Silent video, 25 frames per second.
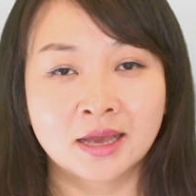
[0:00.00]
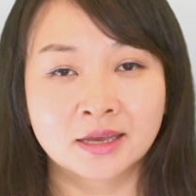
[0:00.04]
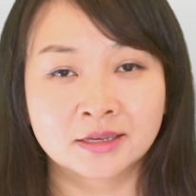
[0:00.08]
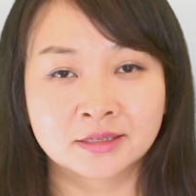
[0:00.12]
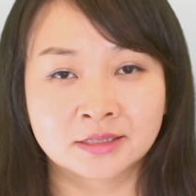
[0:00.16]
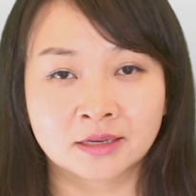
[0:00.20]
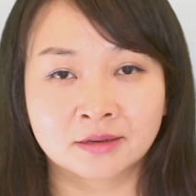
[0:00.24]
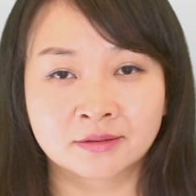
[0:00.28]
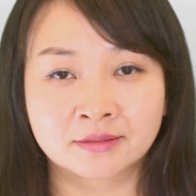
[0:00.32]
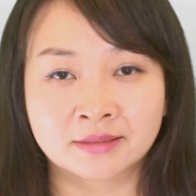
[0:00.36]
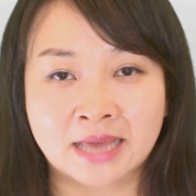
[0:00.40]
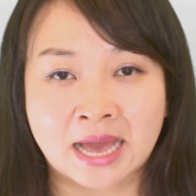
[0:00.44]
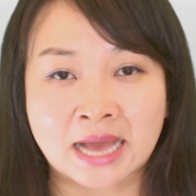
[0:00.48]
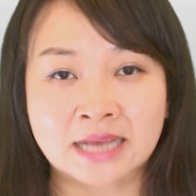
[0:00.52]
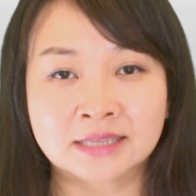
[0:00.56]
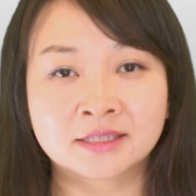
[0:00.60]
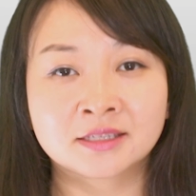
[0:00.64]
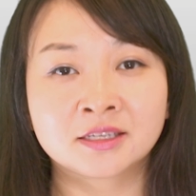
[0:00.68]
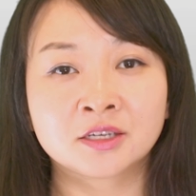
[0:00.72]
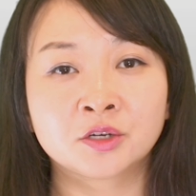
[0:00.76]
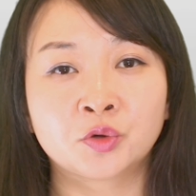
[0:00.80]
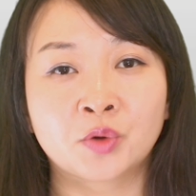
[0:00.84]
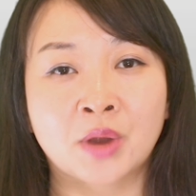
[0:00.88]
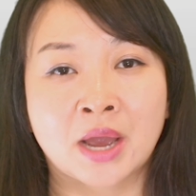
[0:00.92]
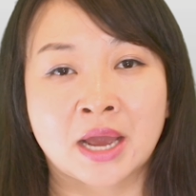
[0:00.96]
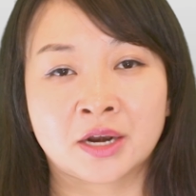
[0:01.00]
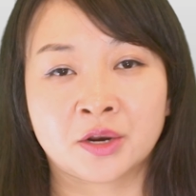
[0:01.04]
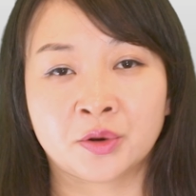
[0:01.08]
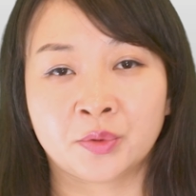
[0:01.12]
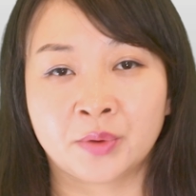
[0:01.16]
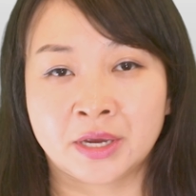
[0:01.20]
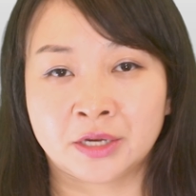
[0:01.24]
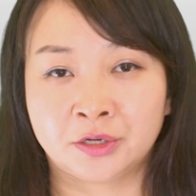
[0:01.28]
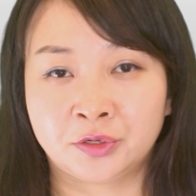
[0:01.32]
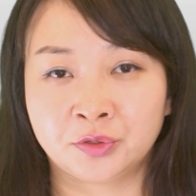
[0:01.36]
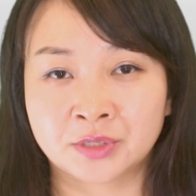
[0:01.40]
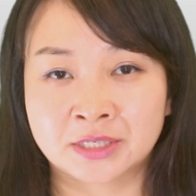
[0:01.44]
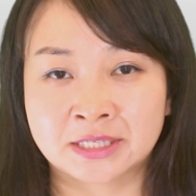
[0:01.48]
So that's the right
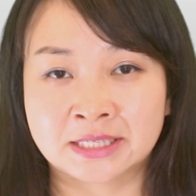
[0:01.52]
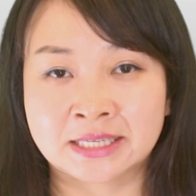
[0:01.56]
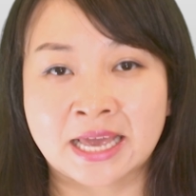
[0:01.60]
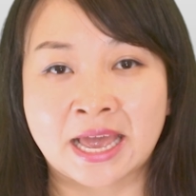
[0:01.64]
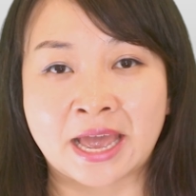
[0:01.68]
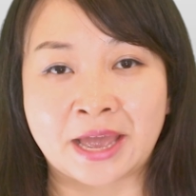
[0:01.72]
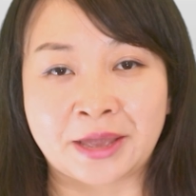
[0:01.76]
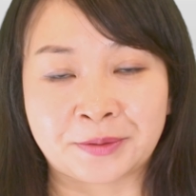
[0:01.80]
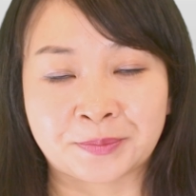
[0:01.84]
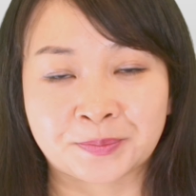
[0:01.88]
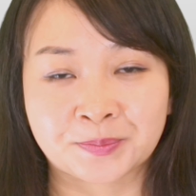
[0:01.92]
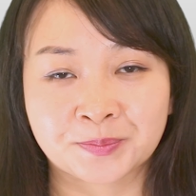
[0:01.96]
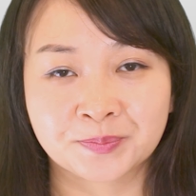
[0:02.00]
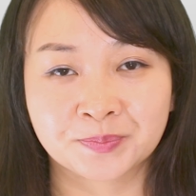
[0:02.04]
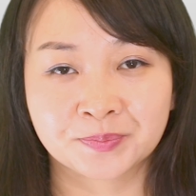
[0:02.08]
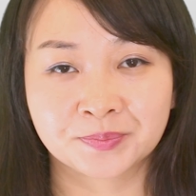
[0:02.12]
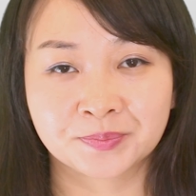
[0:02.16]
way to say.